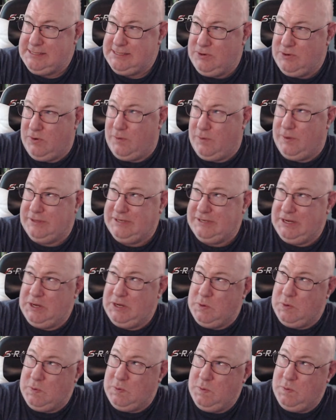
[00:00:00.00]
Or was it
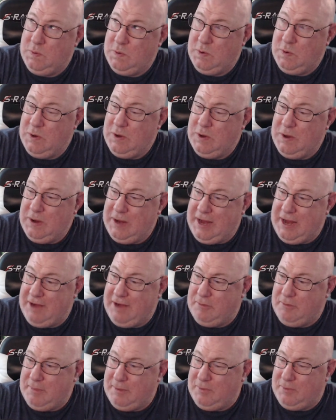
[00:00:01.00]
you? Can't
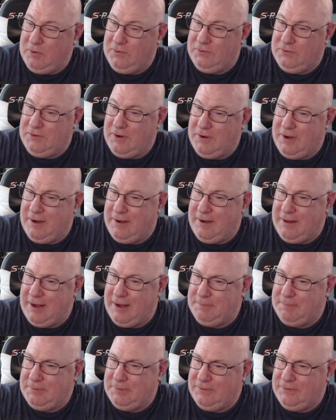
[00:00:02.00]
remember who started on
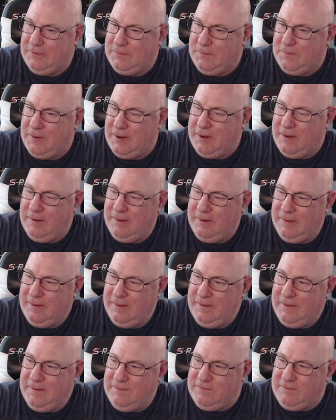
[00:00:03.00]
episode 1
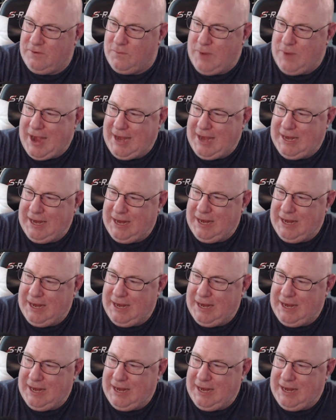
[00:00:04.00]
for ranking.